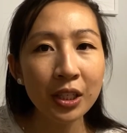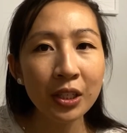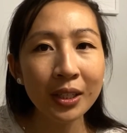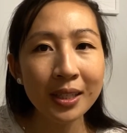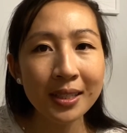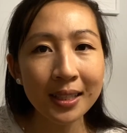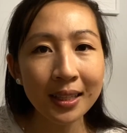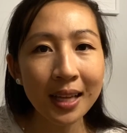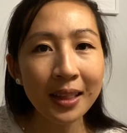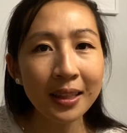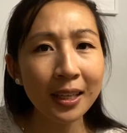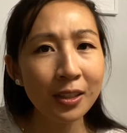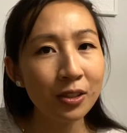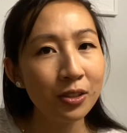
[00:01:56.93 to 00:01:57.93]
you can see that
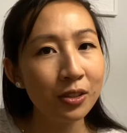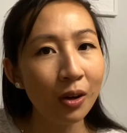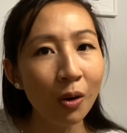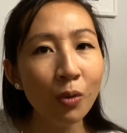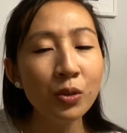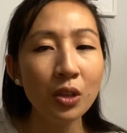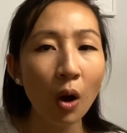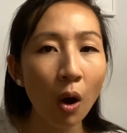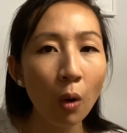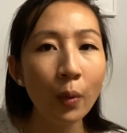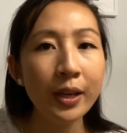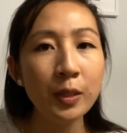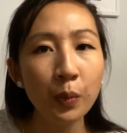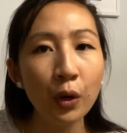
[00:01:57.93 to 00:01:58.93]
they don't
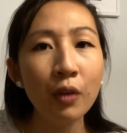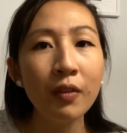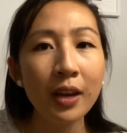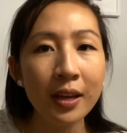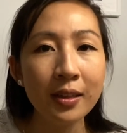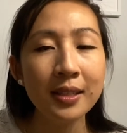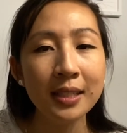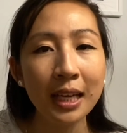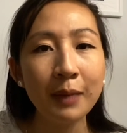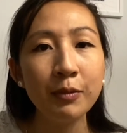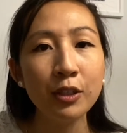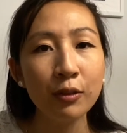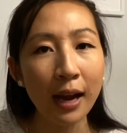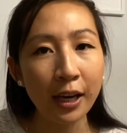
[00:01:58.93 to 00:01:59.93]
always move in the same
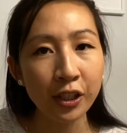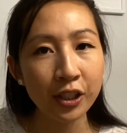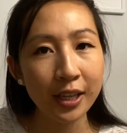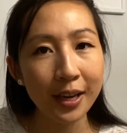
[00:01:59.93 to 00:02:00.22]
direction.